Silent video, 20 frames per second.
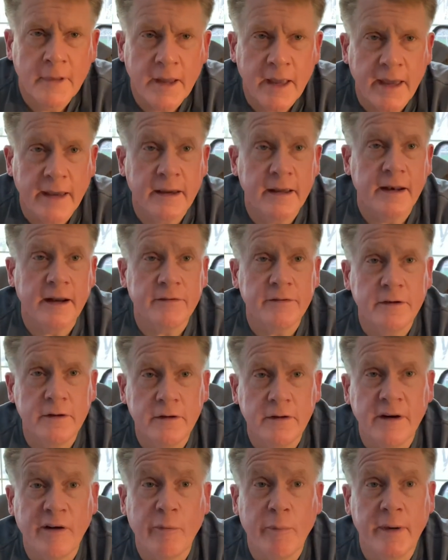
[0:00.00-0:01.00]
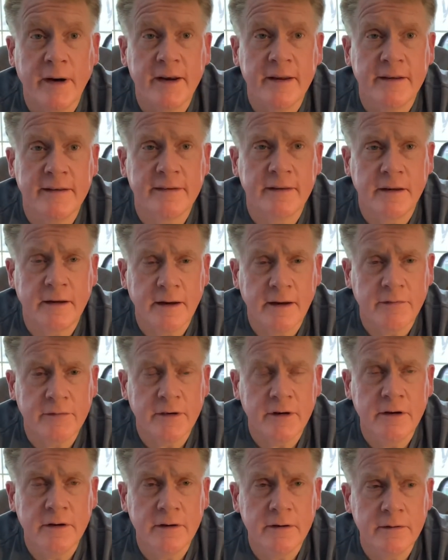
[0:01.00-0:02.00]
Hey, good afternoon, everybody. It's Sunday
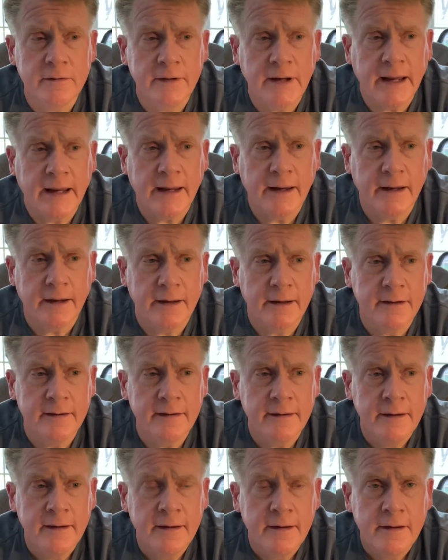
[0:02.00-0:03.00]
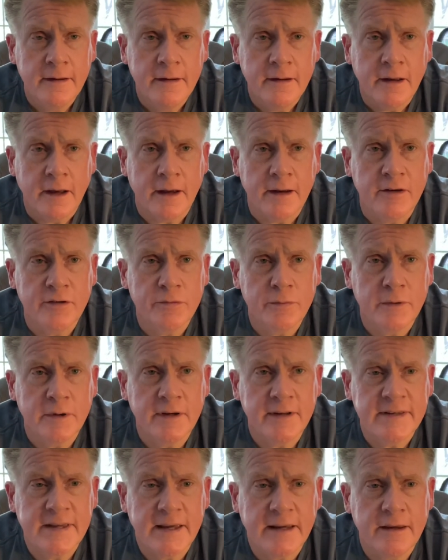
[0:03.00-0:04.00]
afternoon, and I just want to
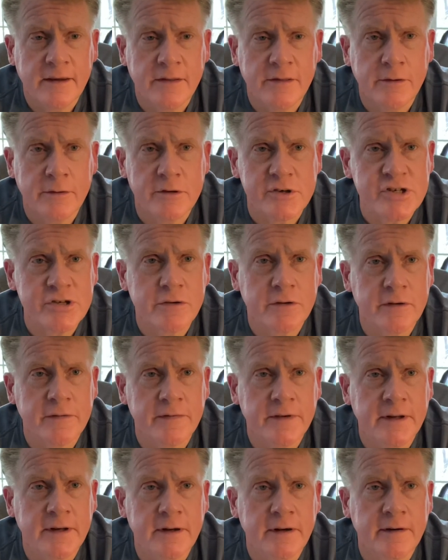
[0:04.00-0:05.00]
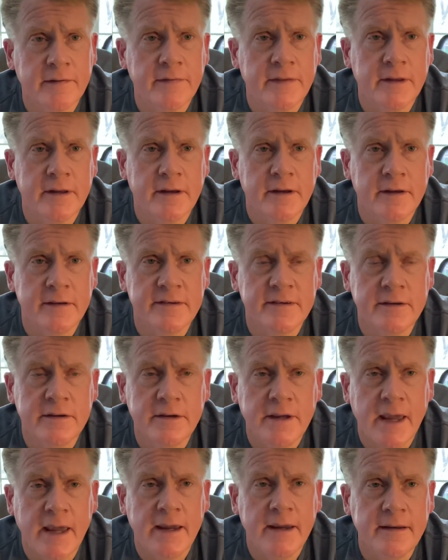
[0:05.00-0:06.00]
take you through a short video of the
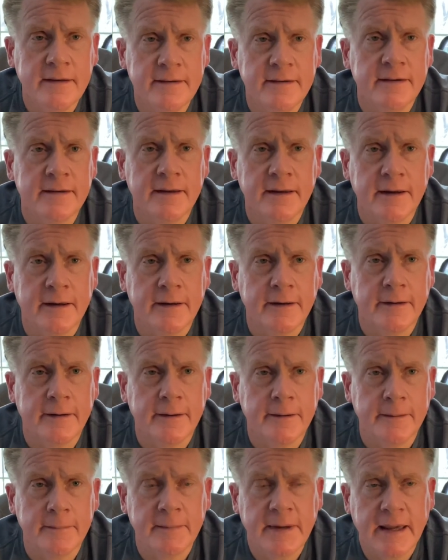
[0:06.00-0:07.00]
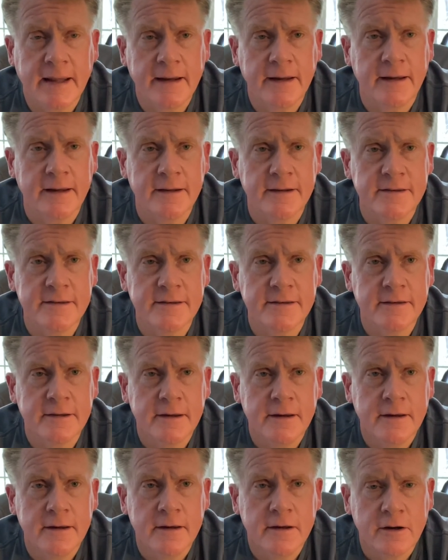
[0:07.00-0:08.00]
C8 uh, getting its
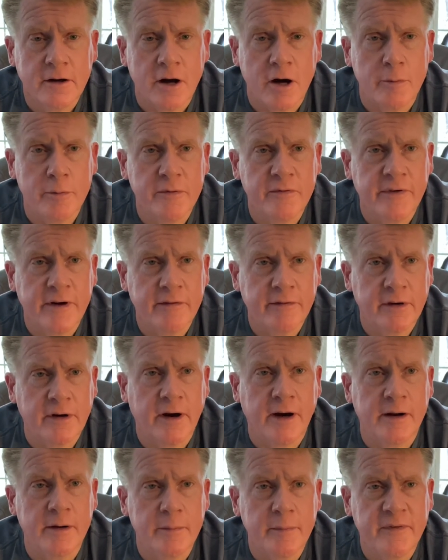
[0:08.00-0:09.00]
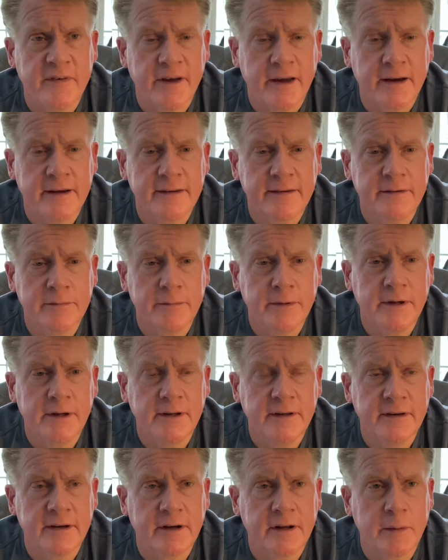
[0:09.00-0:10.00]
carbon fiber ground effects. We
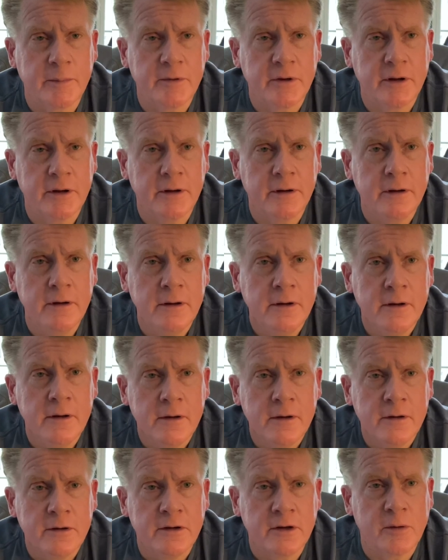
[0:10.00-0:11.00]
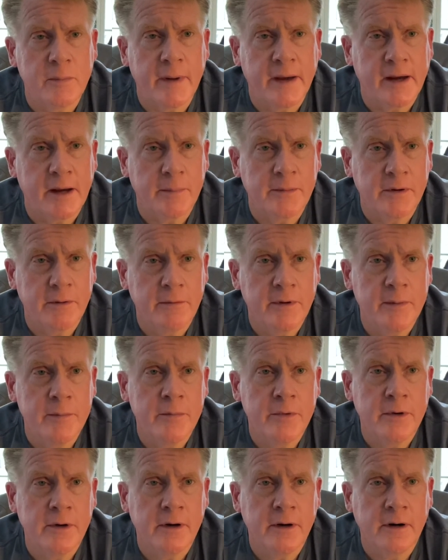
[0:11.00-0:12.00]
took it up to took it back up to
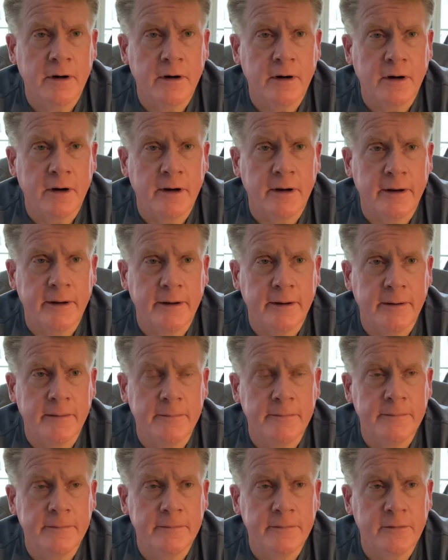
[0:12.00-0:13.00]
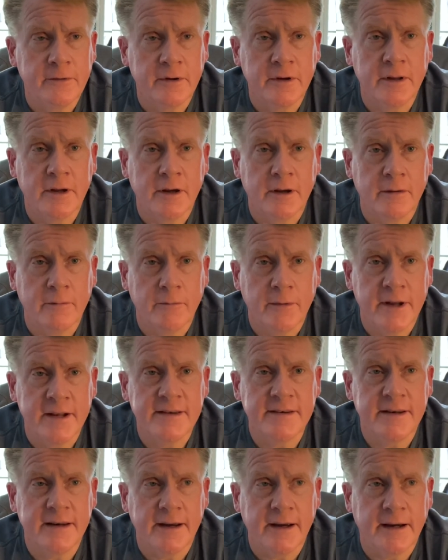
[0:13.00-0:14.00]
Whitmore um, really on
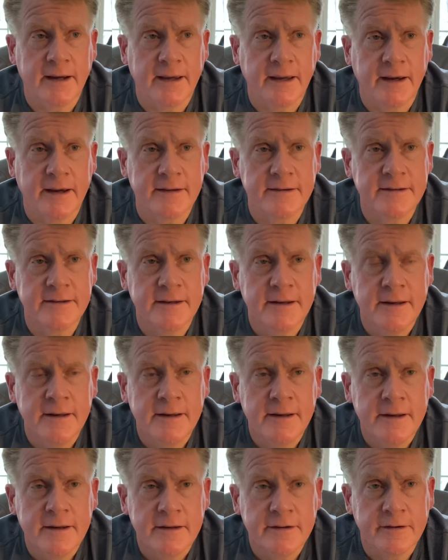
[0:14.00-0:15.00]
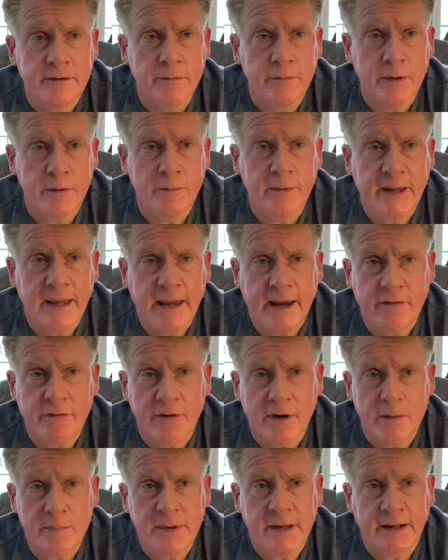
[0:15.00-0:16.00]
Wednesday, I guess. So one week after
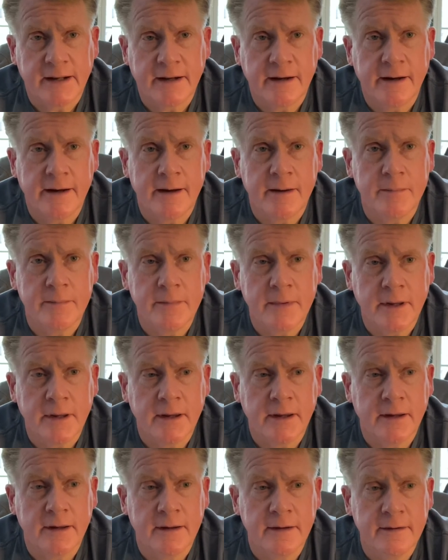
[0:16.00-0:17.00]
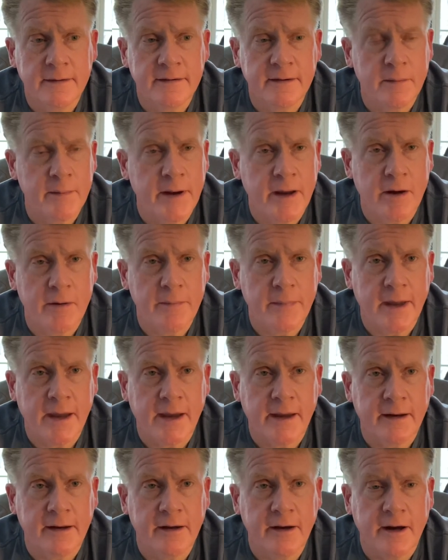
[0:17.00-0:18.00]
I picked it up, and somehow
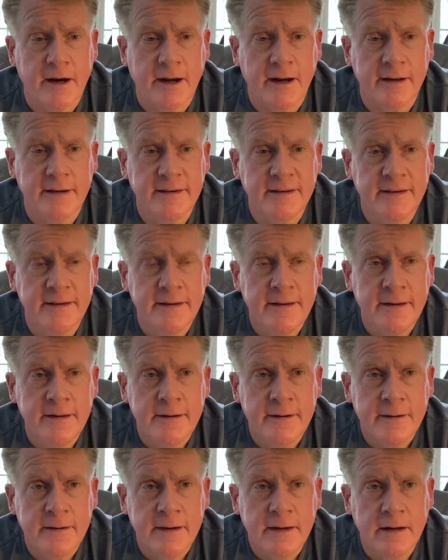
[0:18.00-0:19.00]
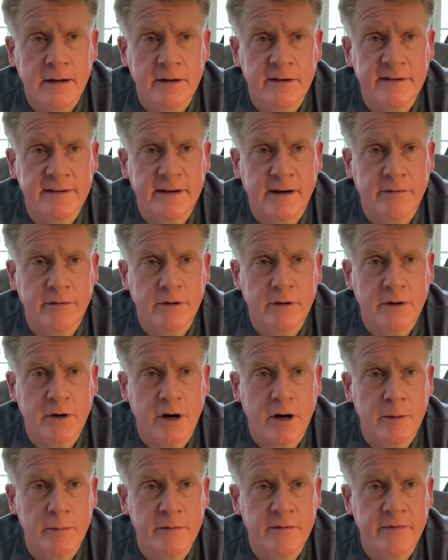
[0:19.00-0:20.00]
Matt got you know several
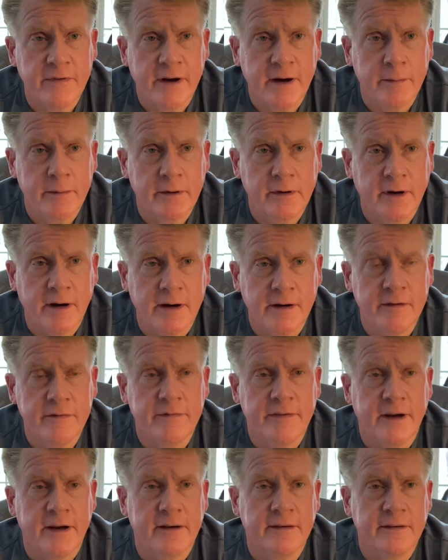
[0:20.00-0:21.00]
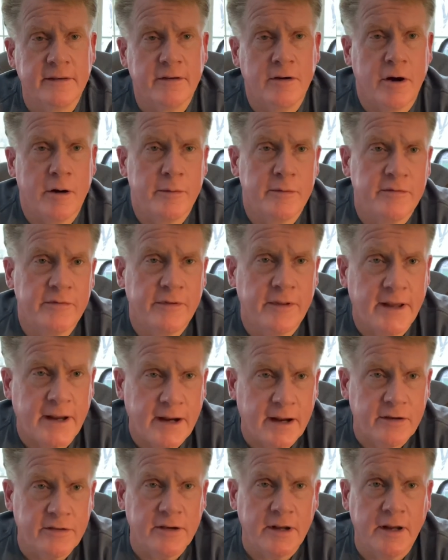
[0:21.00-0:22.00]
carbon fiber ground effects, carbon
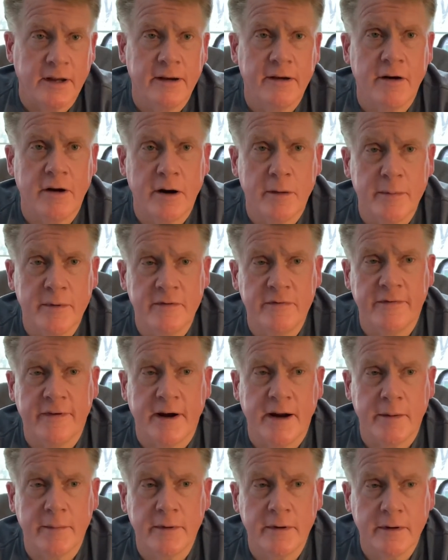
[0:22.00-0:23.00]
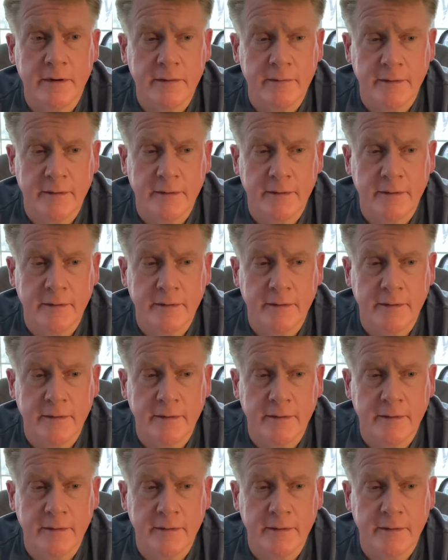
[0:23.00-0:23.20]
flash, and carbon fiber.